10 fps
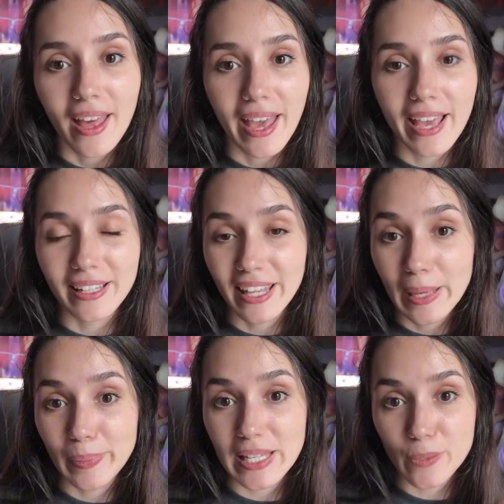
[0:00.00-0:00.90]
and
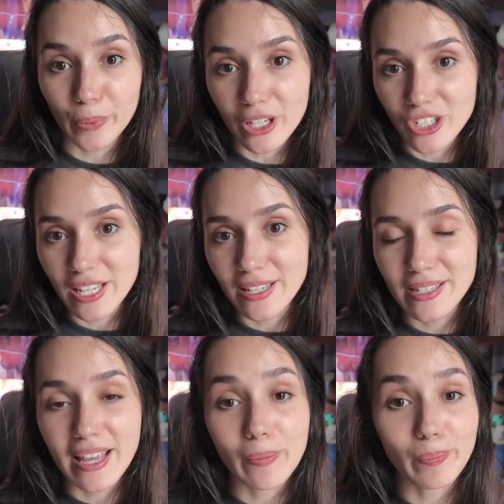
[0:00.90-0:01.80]
keep these plushies
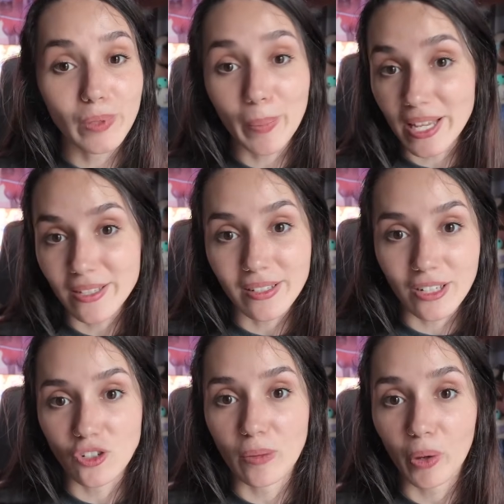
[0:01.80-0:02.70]
in the best
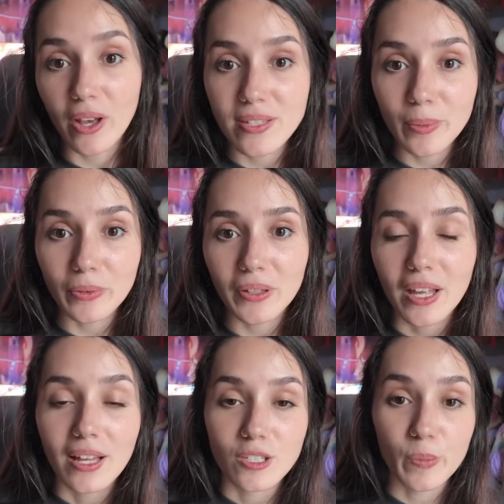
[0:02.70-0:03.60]
condition possible
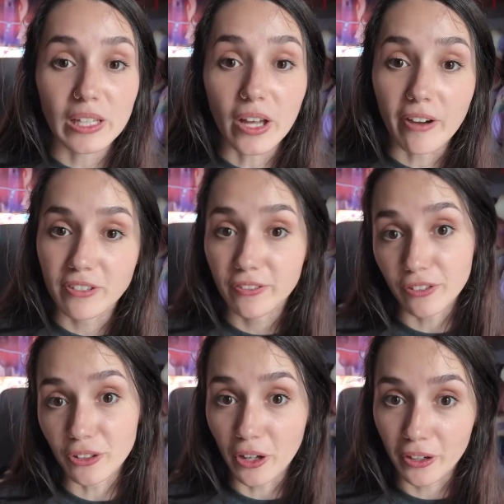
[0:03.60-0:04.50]
to be loved for
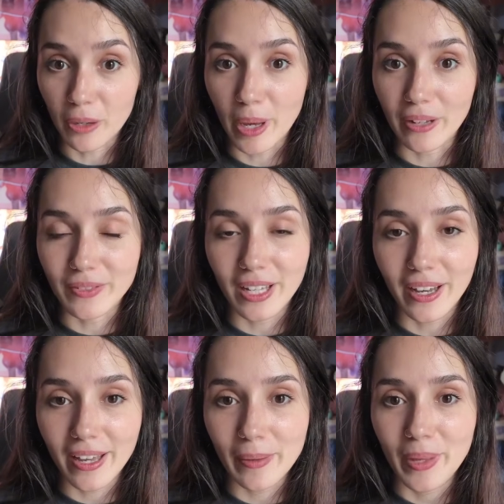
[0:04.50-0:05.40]
a longer amount of
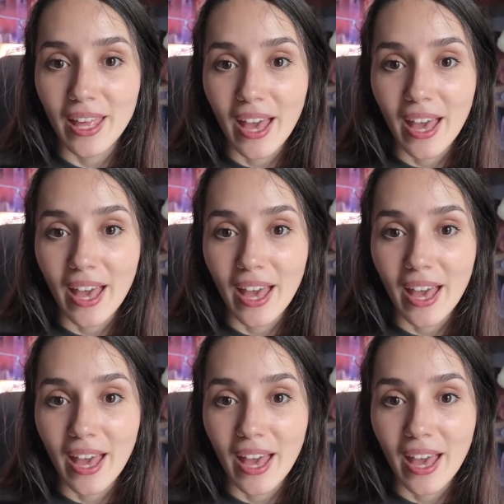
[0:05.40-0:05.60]
time.